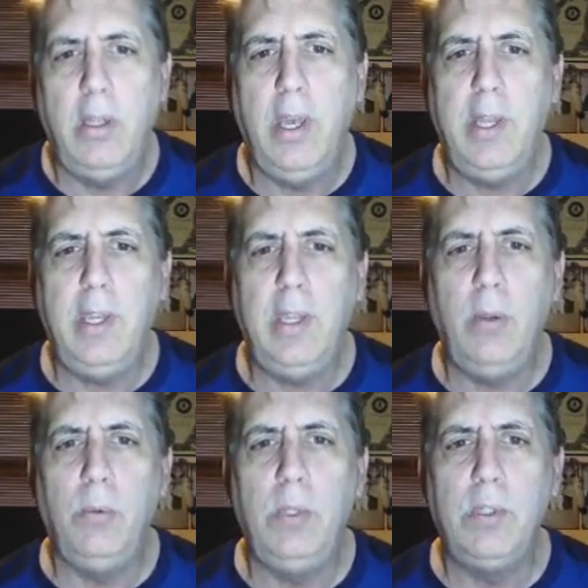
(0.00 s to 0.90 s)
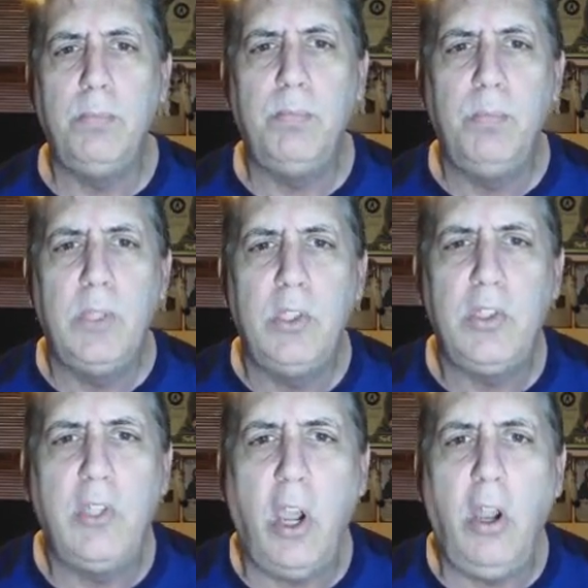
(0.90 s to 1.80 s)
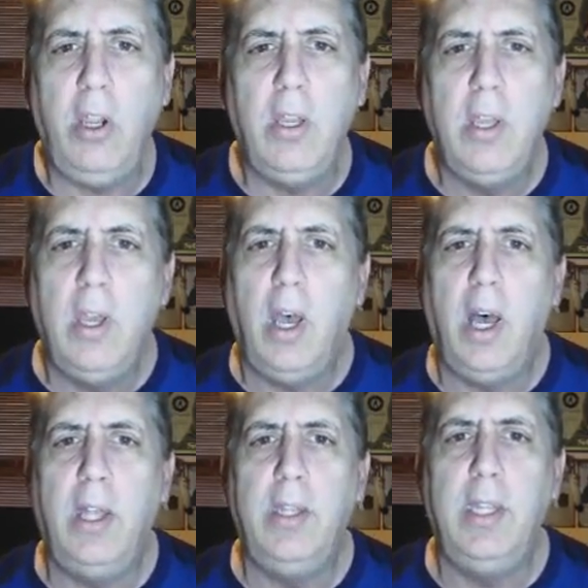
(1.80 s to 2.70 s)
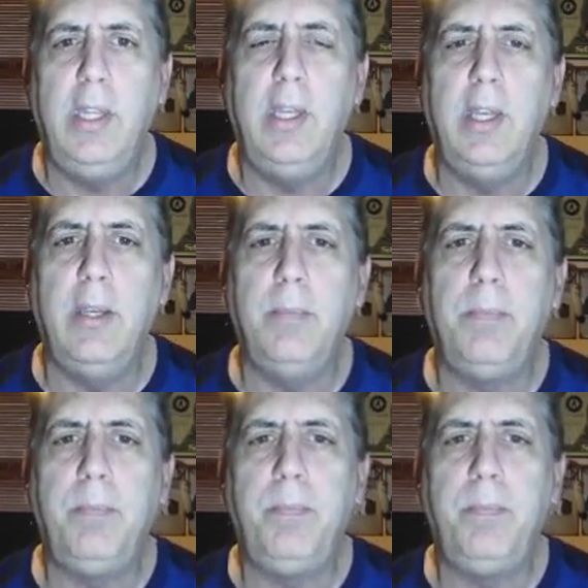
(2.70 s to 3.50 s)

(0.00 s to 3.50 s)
how to get a real start on the